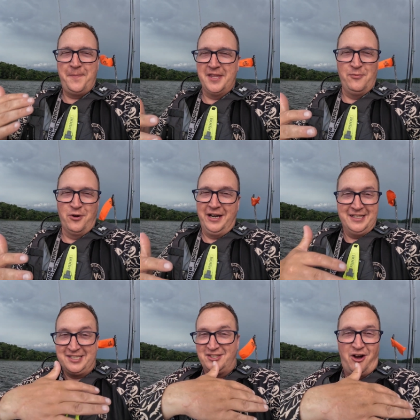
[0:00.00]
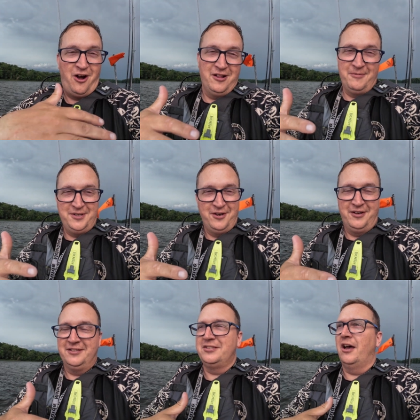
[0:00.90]
up in the morning, this is all I'm
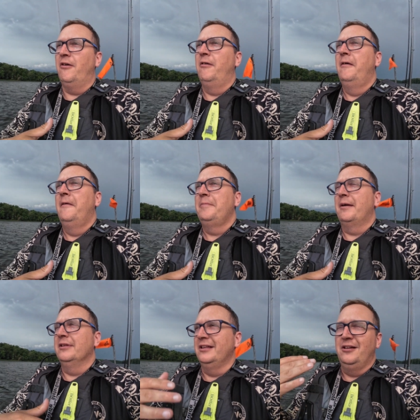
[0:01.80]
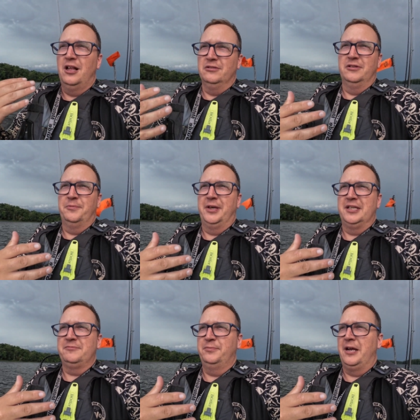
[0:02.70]
doing. So I'm a little all over the
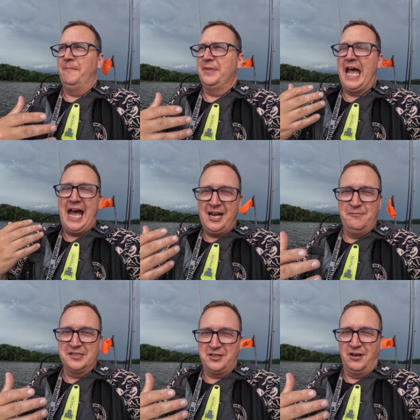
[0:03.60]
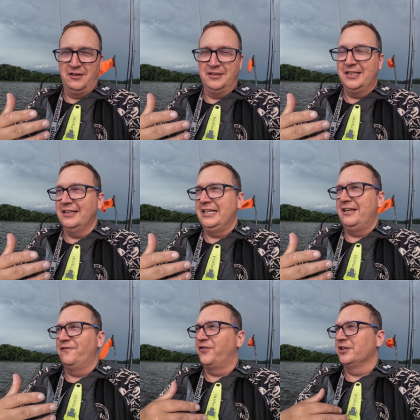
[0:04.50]
place. But Adam is currently
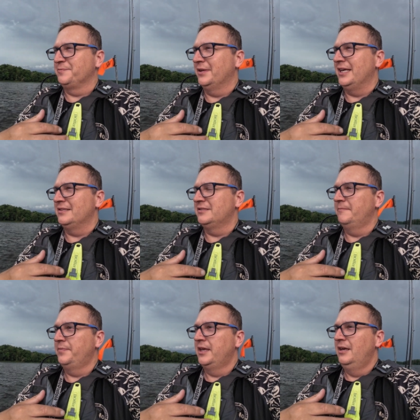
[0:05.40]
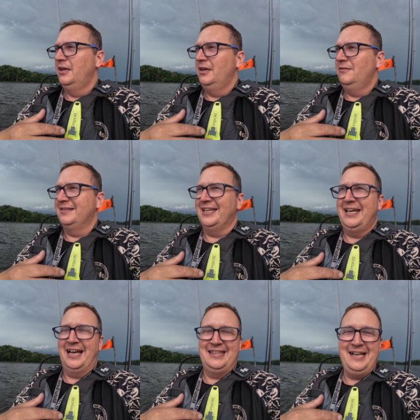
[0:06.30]
leading first place with
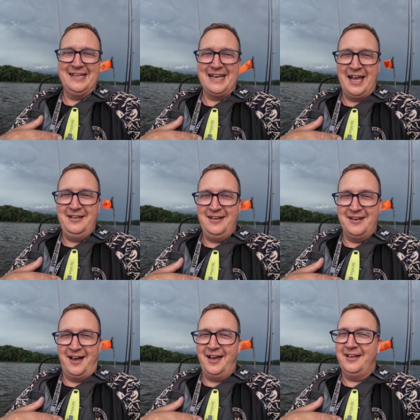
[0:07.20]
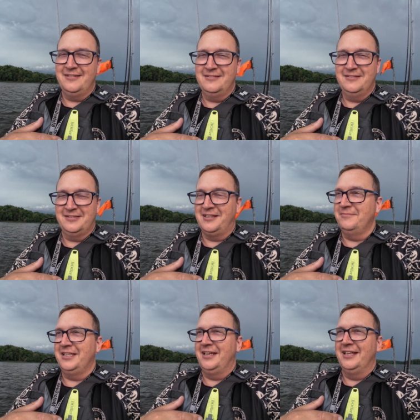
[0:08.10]
like, I think 99
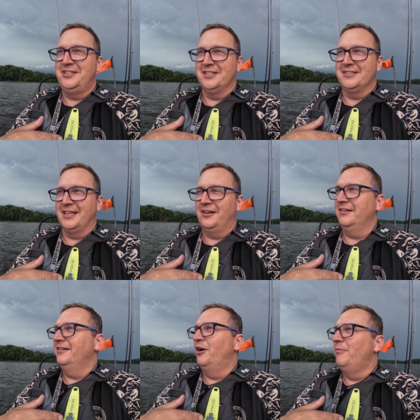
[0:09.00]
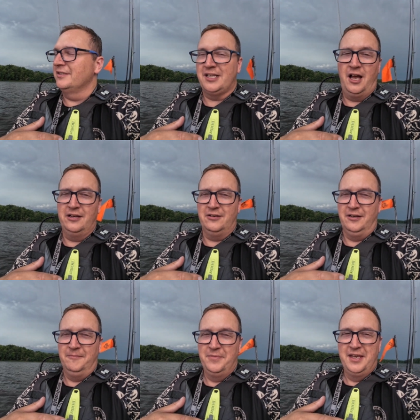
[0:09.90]
something inches, like almost
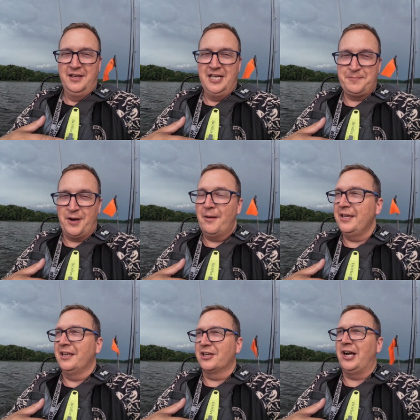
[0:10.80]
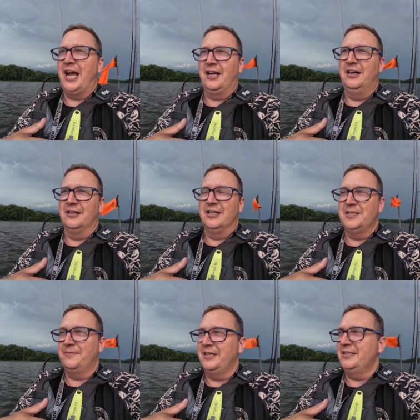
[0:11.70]
100. He's probably going to crack 100.
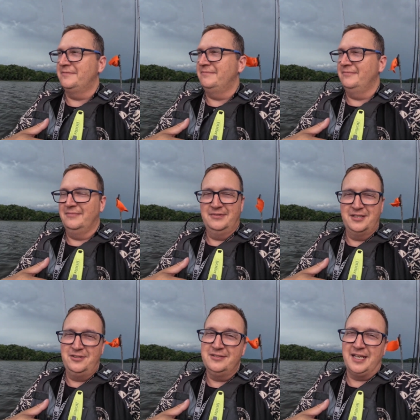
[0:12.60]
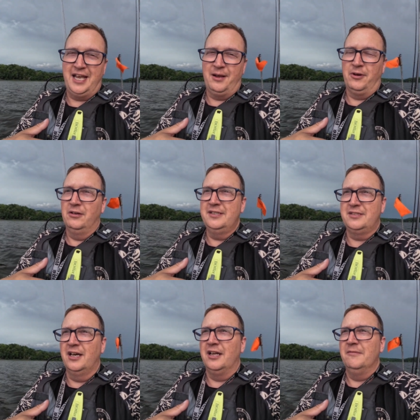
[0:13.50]
He's, he's, the dude's a hammer. He's
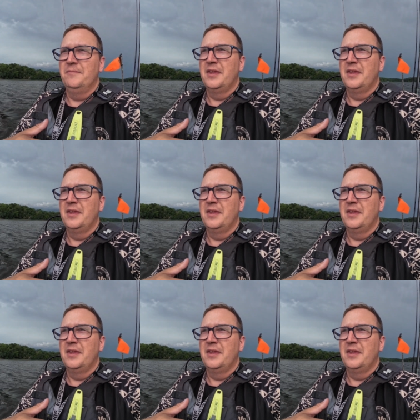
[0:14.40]
good.